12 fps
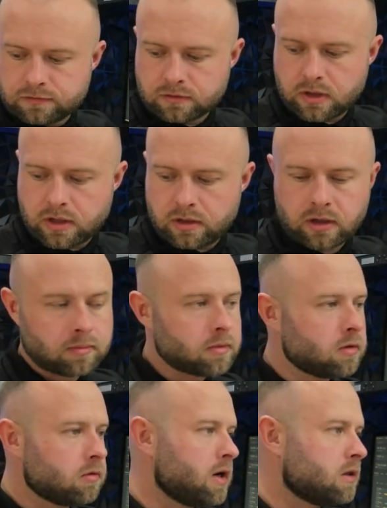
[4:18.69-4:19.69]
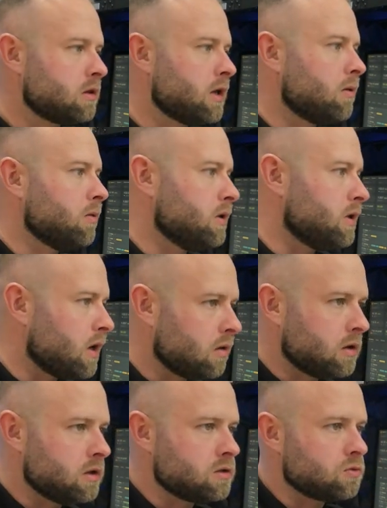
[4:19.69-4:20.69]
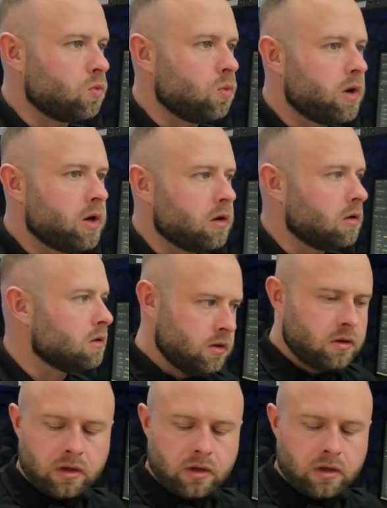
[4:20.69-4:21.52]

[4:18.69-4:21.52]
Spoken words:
Friend, I'm gonna write that one down as well.